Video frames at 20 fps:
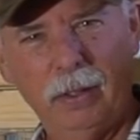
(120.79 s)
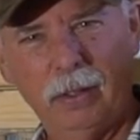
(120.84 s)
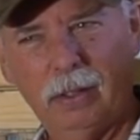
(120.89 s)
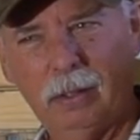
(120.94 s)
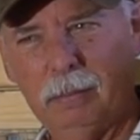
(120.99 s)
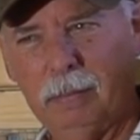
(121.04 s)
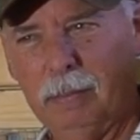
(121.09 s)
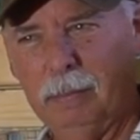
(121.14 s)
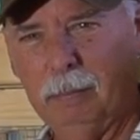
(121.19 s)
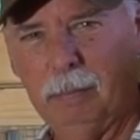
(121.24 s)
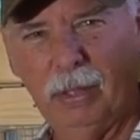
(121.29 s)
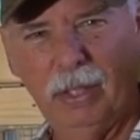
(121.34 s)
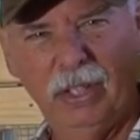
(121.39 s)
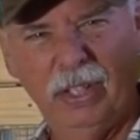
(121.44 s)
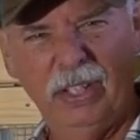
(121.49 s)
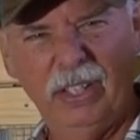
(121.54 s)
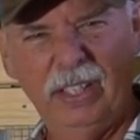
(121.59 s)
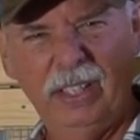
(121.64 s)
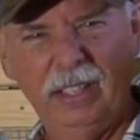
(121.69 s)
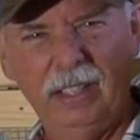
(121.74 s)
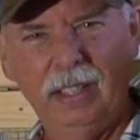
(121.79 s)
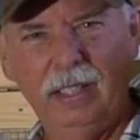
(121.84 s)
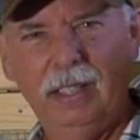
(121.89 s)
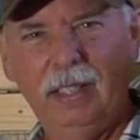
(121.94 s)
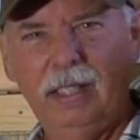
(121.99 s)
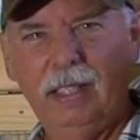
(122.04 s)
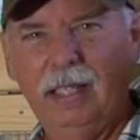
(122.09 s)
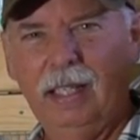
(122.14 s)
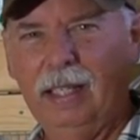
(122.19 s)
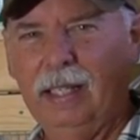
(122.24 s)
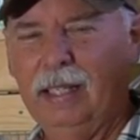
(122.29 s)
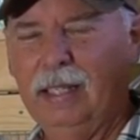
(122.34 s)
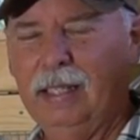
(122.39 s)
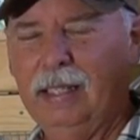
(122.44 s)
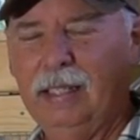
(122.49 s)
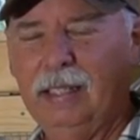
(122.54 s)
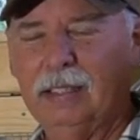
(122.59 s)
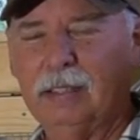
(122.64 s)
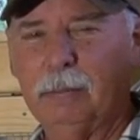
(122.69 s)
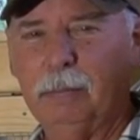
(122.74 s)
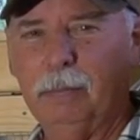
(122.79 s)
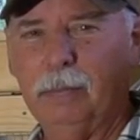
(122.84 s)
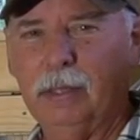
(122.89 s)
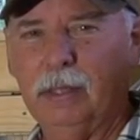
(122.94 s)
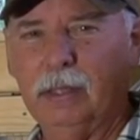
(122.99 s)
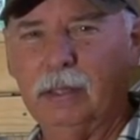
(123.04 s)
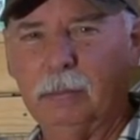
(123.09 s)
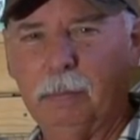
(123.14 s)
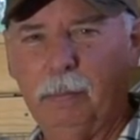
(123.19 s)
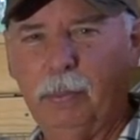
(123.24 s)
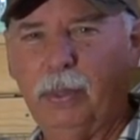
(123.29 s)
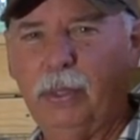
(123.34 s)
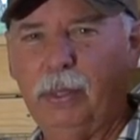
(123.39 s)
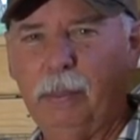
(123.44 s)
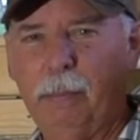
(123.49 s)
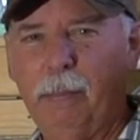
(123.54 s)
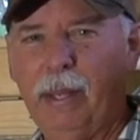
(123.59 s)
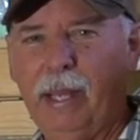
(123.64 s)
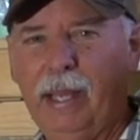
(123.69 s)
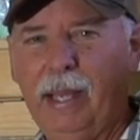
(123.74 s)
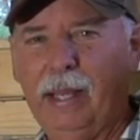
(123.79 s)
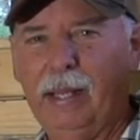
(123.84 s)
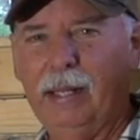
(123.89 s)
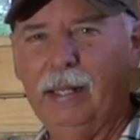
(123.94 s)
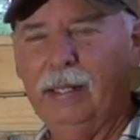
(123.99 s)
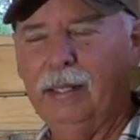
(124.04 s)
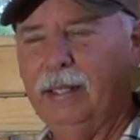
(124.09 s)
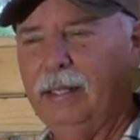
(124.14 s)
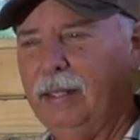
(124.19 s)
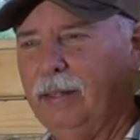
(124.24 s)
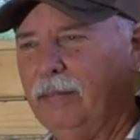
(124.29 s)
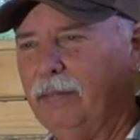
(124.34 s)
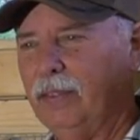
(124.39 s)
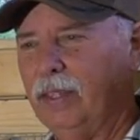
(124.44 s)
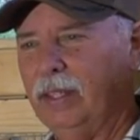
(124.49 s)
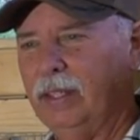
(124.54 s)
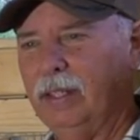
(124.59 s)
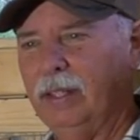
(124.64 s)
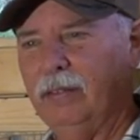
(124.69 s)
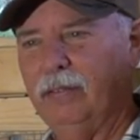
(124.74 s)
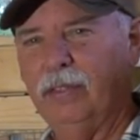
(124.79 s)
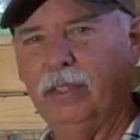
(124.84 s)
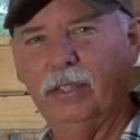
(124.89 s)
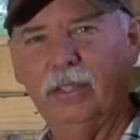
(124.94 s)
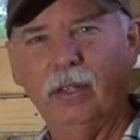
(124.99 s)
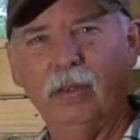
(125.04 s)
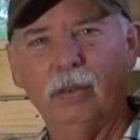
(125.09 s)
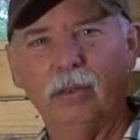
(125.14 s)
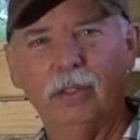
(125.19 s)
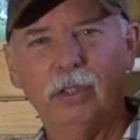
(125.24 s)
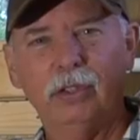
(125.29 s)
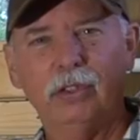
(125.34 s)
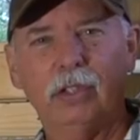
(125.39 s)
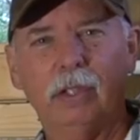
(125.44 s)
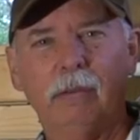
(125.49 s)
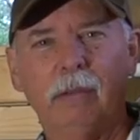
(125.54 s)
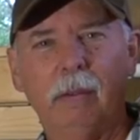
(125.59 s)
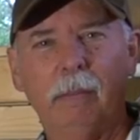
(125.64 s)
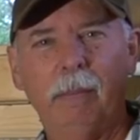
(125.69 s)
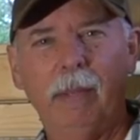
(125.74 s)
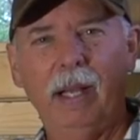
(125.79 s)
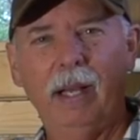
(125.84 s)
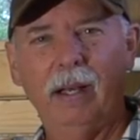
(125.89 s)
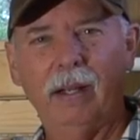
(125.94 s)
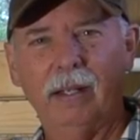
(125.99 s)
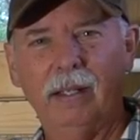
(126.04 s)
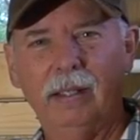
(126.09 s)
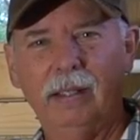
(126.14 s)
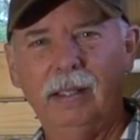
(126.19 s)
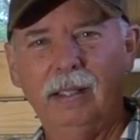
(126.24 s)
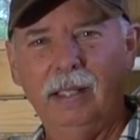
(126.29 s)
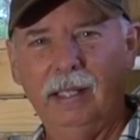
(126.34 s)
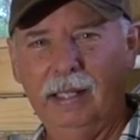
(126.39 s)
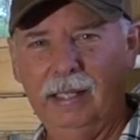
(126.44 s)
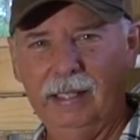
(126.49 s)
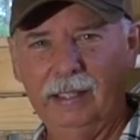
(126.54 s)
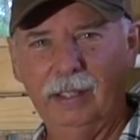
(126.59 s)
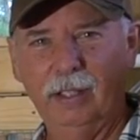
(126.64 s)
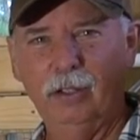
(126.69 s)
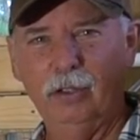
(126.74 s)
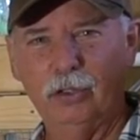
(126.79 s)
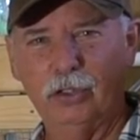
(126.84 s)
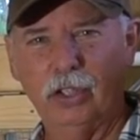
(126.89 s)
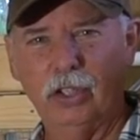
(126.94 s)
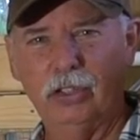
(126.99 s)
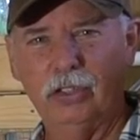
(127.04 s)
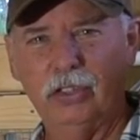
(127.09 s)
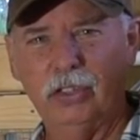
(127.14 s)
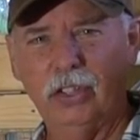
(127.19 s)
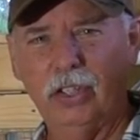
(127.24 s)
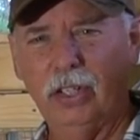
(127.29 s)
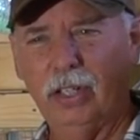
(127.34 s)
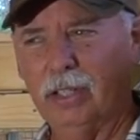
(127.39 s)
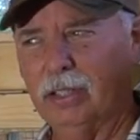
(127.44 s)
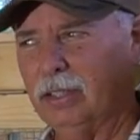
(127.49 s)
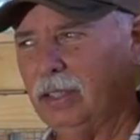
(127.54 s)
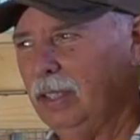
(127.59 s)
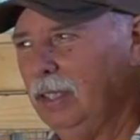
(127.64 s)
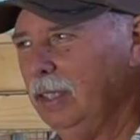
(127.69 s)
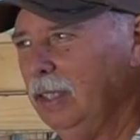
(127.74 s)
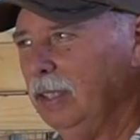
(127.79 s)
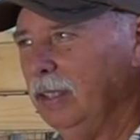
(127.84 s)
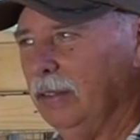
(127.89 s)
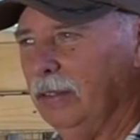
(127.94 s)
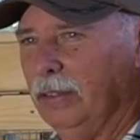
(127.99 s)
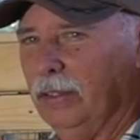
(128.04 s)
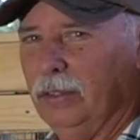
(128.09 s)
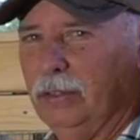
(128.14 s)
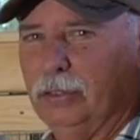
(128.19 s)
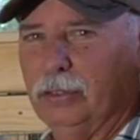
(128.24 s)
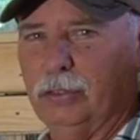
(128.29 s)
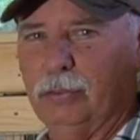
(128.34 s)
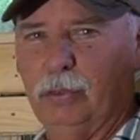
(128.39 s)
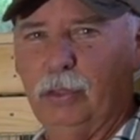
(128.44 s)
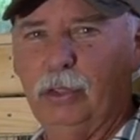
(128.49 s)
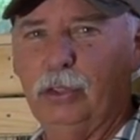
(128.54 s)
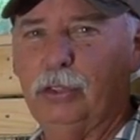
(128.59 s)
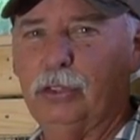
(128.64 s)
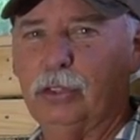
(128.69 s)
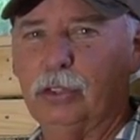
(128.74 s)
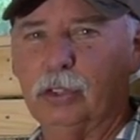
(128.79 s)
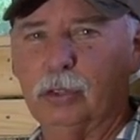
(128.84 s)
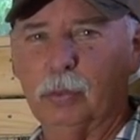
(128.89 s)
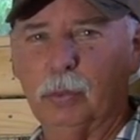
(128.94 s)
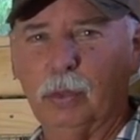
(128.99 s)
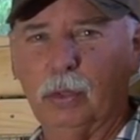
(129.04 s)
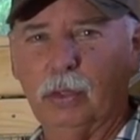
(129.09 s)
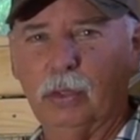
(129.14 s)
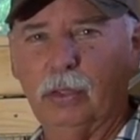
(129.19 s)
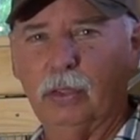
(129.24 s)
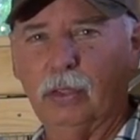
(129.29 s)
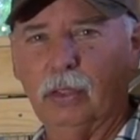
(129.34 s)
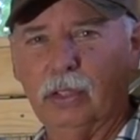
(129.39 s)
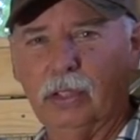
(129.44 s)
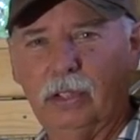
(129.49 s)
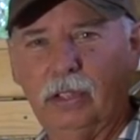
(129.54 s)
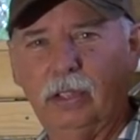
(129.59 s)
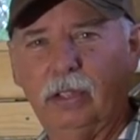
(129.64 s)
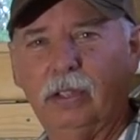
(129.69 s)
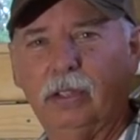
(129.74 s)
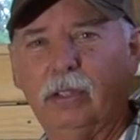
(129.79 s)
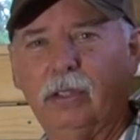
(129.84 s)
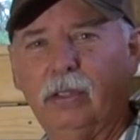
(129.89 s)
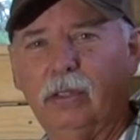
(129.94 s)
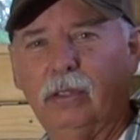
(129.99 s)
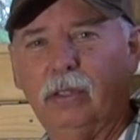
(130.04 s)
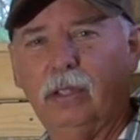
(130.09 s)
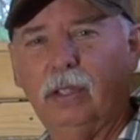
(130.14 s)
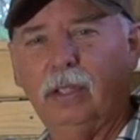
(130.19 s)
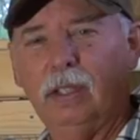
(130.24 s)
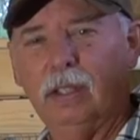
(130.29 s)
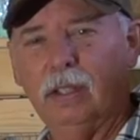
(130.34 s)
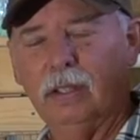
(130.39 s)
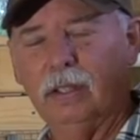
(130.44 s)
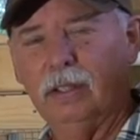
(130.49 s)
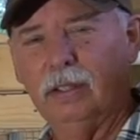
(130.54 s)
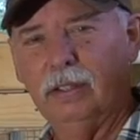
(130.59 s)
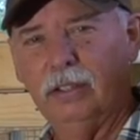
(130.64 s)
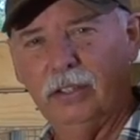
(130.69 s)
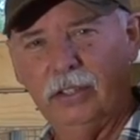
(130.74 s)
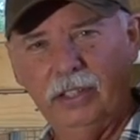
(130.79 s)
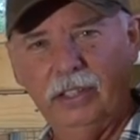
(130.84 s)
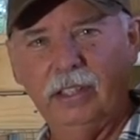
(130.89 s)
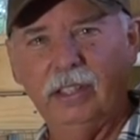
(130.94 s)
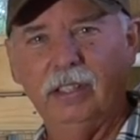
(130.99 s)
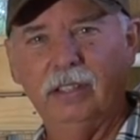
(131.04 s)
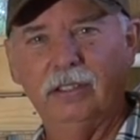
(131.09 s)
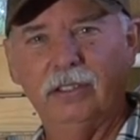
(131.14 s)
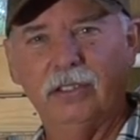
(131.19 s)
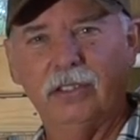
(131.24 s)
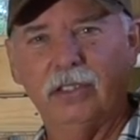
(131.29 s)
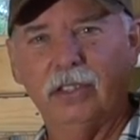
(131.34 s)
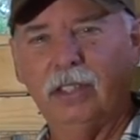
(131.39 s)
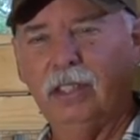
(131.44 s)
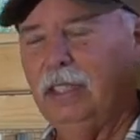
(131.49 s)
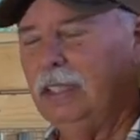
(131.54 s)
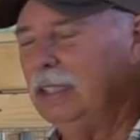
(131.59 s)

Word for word: on them and bloody and it's, it's pretty bad and if, the, if you don't do something about it and it goes unchecked those roosters will literally kill your hens